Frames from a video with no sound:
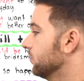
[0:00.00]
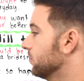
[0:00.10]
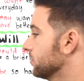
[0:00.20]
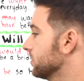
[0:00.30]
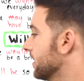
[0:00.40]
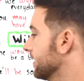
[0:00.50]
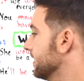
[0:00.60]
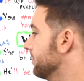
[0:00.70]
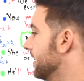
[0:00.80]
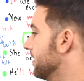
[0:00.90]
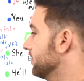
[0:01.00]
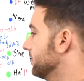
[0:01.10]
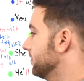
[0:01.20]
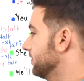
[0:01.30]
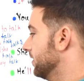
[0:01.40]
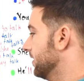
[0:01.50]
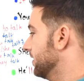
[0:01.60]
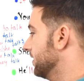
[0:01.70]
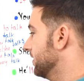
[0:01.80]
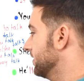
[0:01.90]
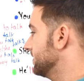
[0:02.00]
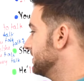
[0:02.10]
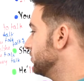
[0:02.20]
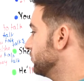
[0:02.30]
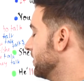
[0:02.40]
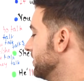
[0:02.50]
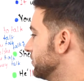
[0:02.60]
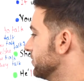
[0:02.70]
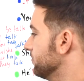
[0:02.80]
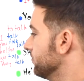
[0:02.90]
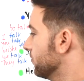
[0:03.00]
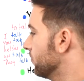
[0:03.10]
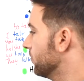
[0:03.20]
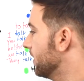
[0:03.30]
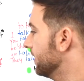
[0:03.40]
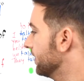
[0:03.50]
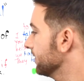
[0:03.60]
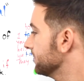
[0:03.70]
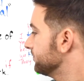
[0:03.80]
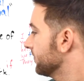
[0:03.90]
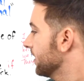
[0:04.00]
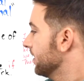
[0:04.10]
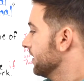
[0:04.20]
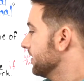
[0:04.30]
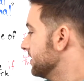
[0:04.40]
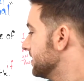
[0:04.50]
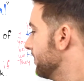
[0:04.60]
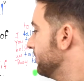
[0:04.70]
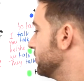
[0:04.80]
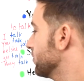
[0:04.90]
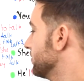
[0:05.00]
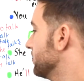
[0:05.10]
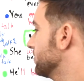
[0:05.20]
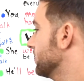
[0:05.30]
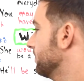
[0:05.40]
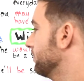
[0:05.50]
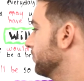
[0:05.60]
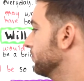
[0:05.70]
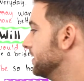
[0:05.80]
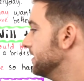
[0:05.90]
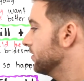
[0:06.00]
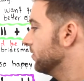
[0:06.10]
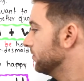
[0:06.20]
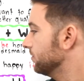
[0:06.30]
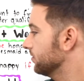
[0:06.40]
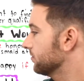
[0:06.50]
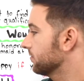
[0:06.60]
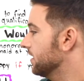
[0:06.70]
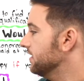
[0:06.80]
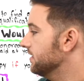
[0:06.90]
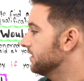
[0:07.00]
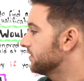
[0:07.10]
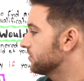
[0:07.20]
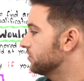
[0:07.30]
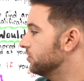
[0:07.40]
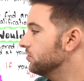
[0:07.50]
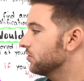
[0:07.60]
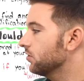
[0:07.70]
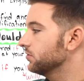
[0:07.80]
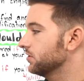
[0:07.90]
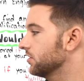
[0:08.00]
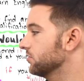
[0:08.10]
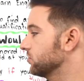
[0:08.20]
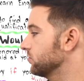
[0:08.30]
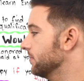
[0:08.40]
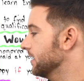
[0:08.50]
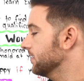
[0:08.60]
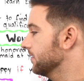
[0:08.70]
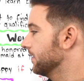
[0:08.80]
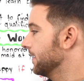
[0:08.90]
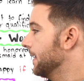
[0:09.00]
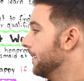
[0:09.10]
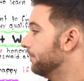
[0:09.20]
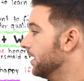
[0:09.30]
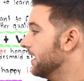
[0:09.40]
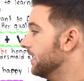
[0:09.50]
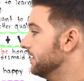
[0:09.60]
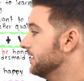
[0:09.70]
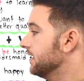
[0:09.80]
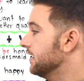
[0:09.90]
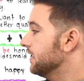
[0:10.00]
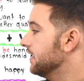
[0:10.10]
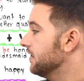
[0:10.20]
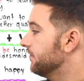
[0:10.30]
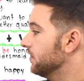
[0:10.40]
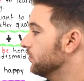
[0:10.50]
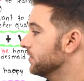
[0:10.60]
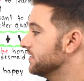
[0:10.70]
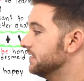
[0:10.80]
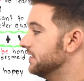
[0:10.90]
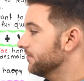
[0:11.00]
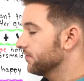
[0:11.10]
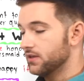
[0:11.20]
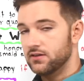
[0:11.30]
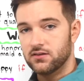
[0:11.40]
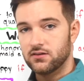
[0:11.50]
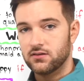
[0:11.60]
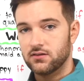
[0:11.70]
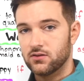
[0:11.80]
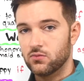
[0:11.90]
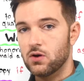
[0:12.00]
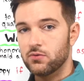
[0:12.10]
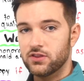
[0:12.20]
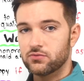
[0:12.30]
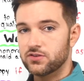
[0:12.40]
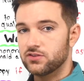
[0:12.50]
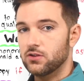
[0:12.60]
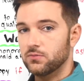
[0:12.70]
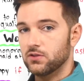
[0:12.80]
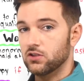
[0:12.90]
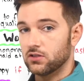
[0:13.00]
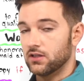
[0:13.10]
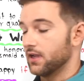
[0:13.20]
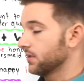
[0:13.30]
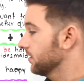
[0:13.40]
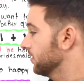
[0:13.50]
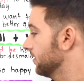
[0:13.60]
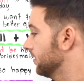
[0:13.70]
we're talking about a situation where the temperature is pretty cold, right? It's too cold to go swimming. But if it was different, what would the result look like?